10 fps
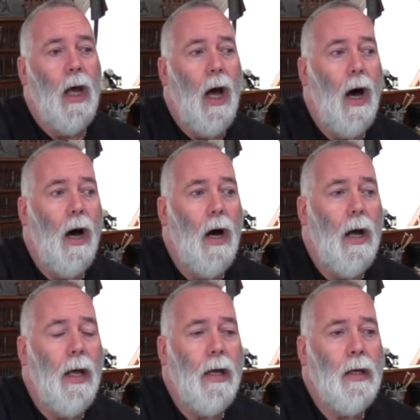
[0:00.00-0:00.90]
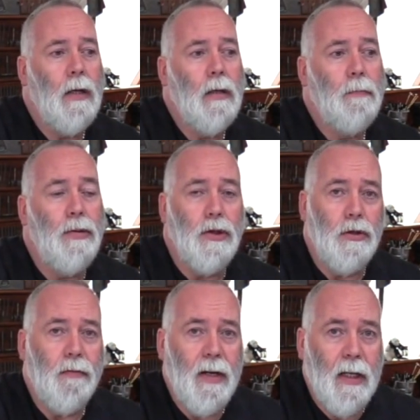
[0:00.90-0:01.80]
I
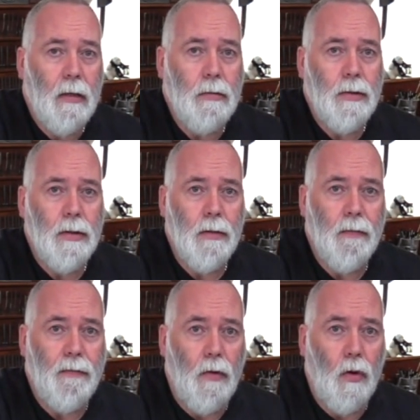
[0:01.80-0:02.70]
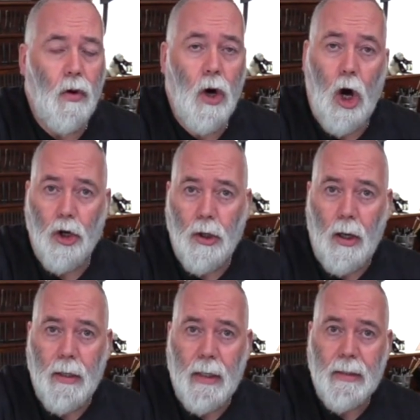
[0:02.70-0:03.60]
produce videos for
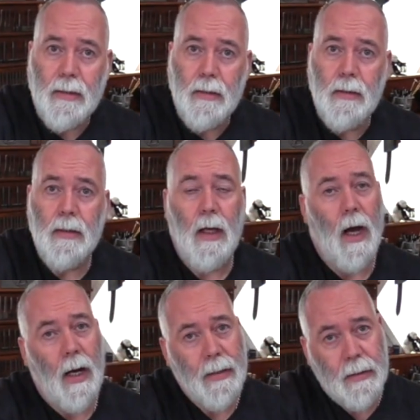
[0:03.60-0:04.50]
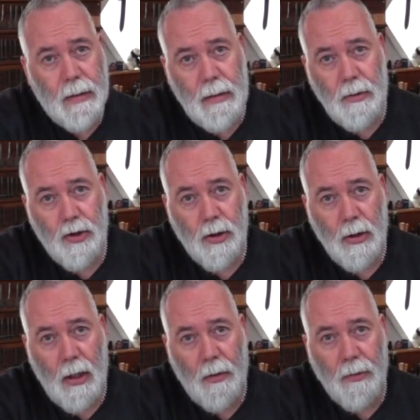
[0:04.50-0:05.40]
online lessons. I teach
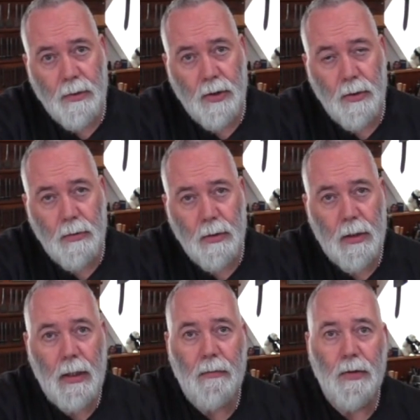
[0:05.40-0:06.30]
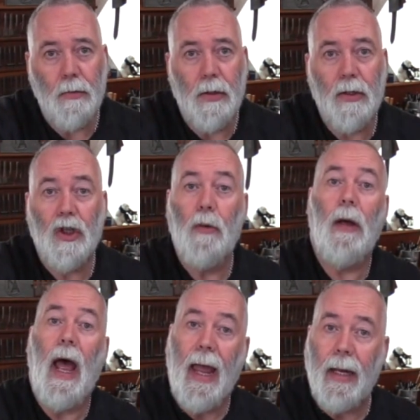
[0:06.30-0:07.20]
other students here in the workshop,
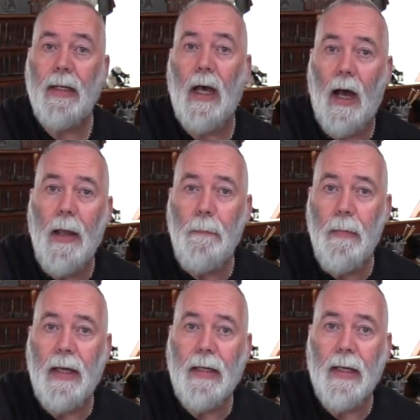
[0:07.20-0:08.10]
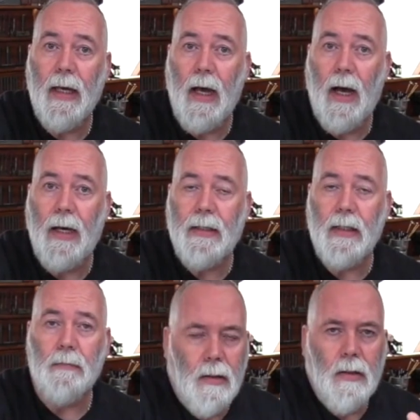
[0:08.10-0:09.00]
and I make
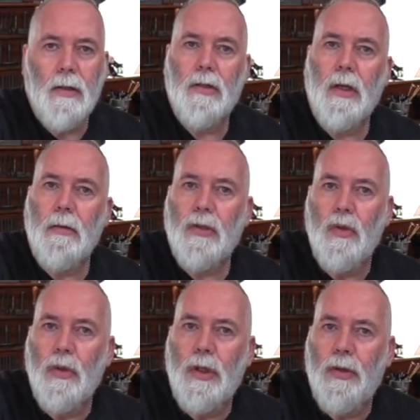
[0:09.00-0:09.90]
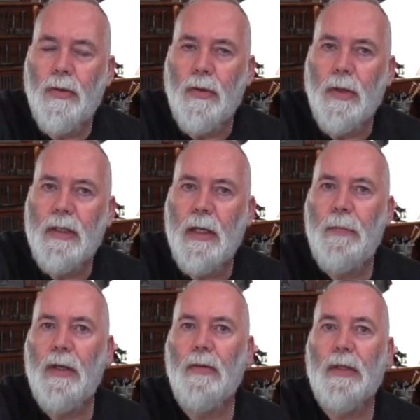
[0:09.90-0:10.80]
items. So I'll talk you through a
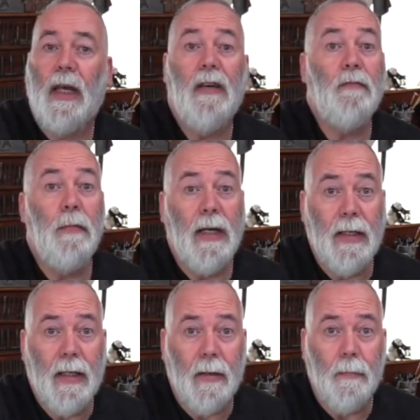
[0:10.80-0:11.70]
typical day of making.